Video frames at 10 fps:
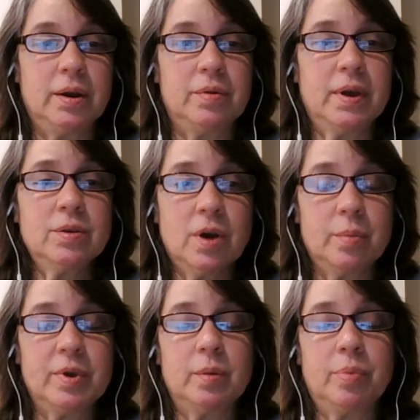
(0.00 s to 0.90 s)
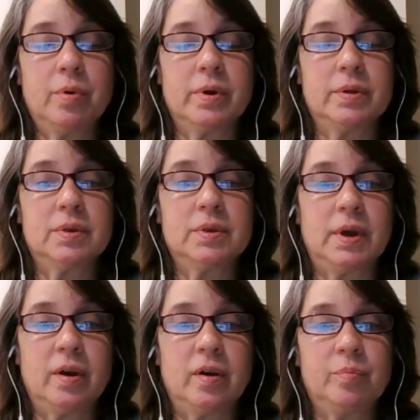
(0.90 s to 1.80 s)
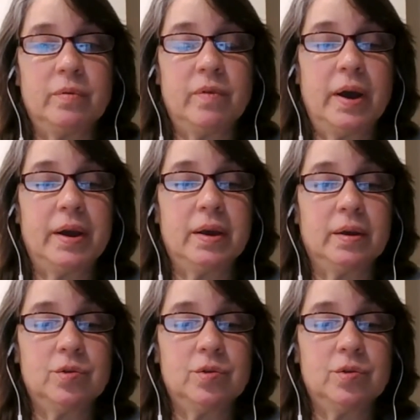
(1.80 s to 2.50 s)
they taught me the importance of providing